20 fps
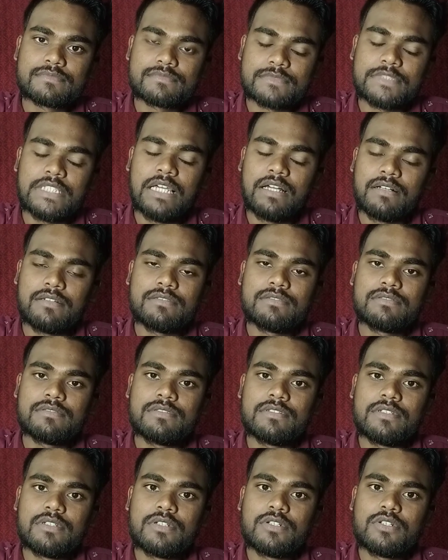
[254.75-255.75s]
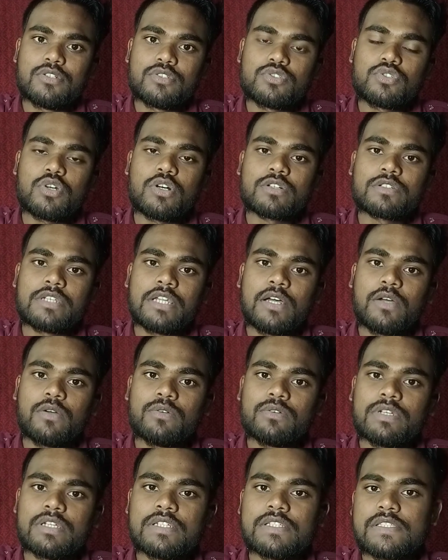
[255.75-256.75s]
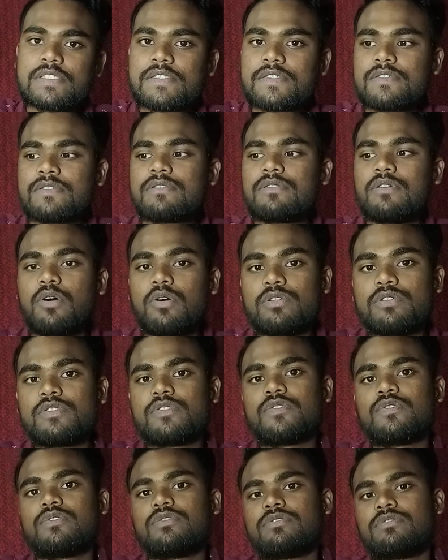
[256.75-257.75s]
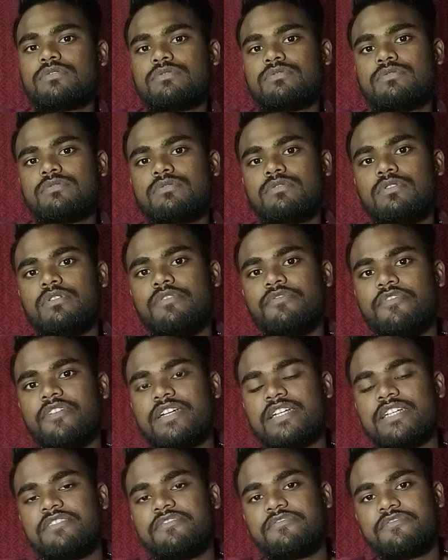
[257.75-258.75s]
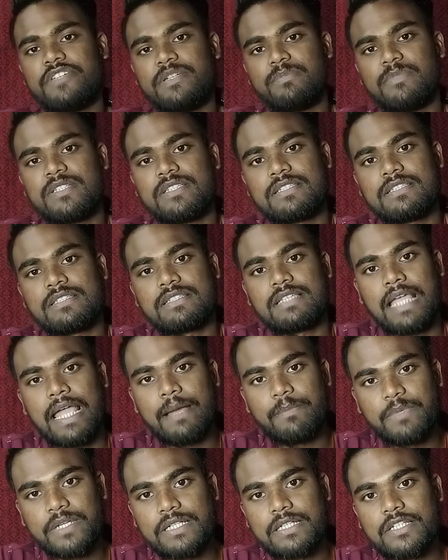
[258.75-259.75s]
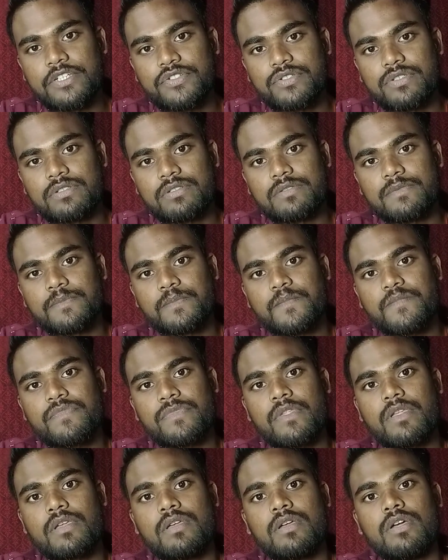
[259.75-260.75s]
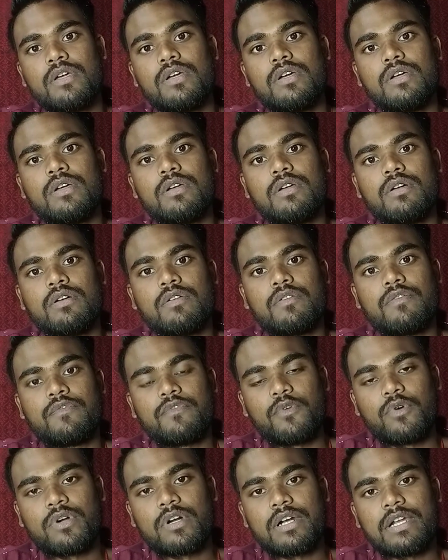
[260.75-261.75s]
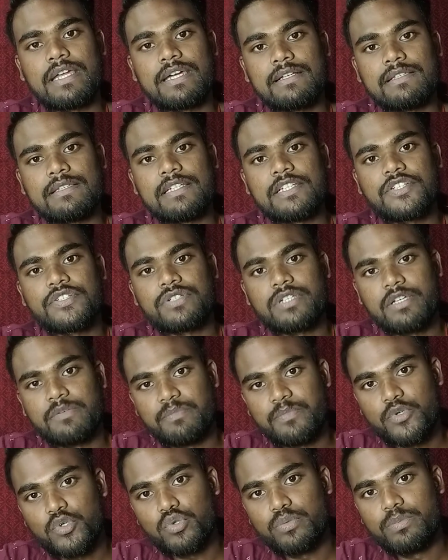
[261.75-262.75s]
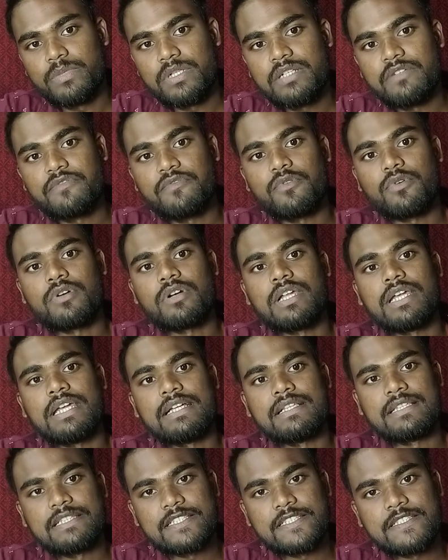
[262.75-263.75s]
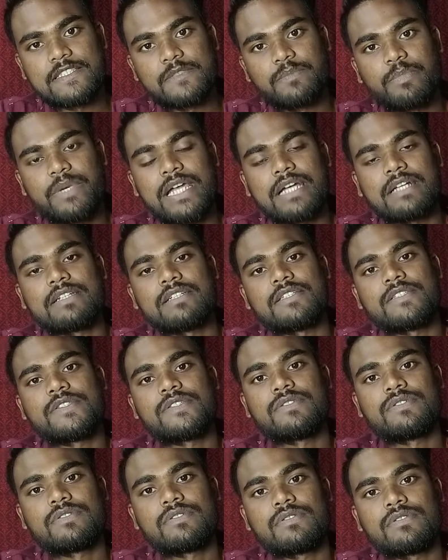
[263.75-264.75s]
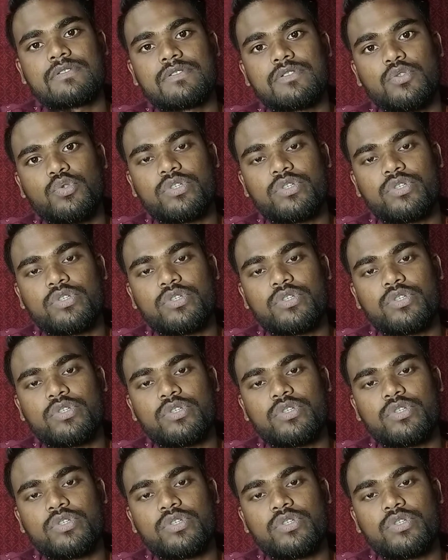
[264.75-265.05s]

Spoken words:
Yeah, Talknow is also a very famous application for English improvement, for English practice.